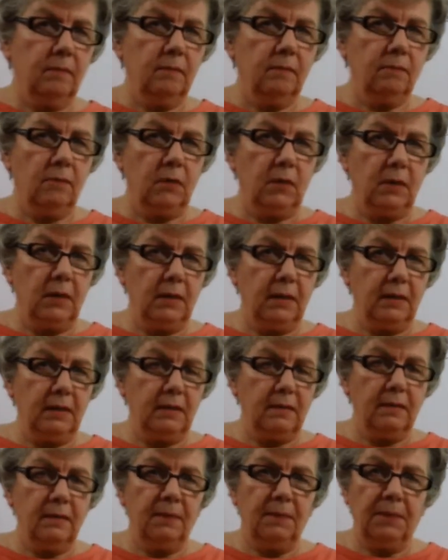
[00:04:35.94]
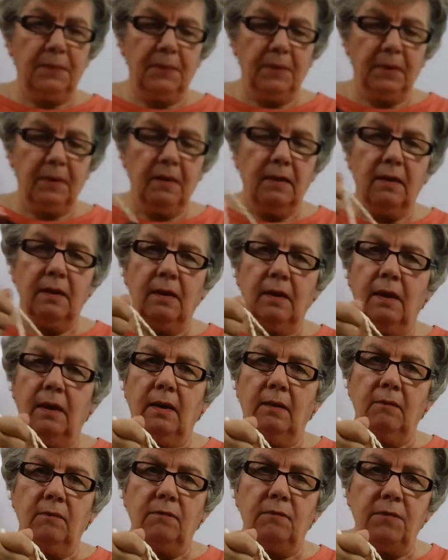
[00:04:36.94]
Very light.
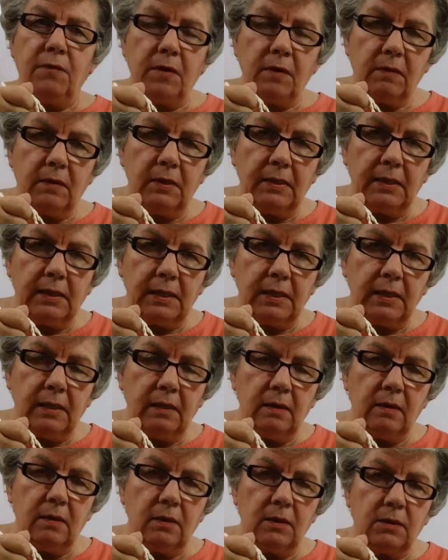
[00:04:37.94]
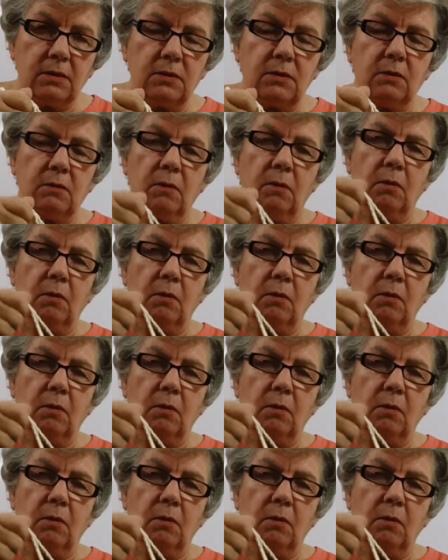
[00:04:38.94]
Very little heat loss.